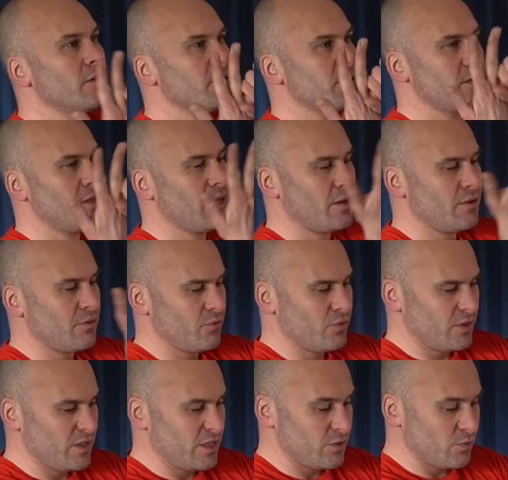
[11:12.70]
So
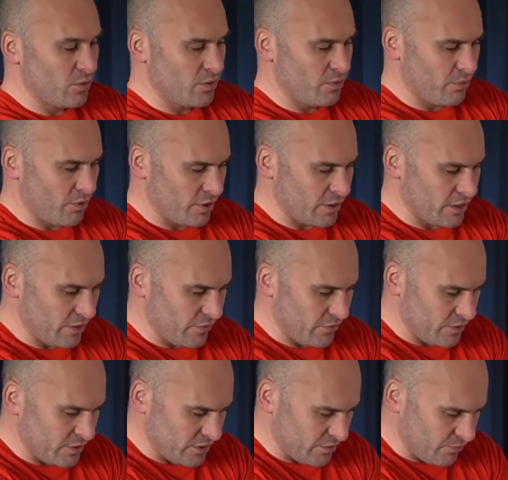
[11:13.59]
this one might
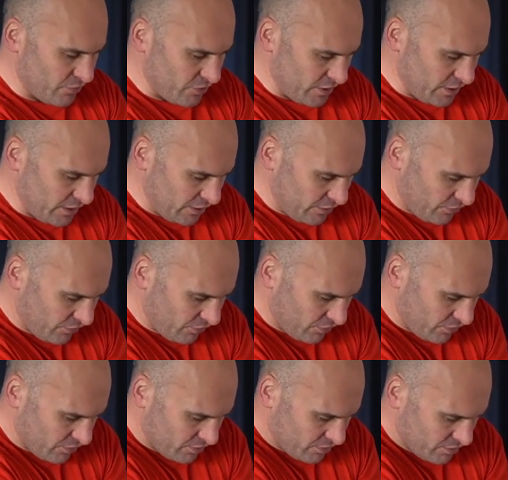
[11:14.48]
give you some
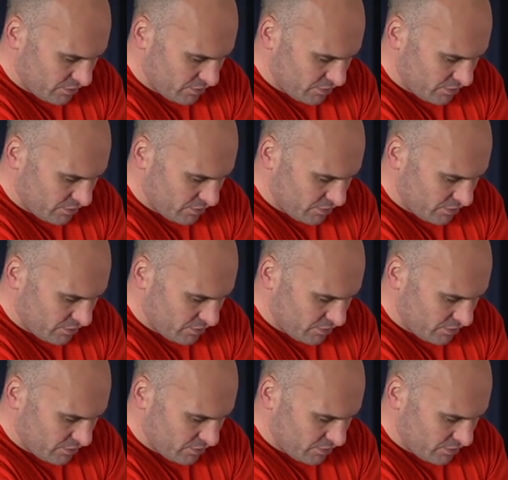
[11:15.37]
relief.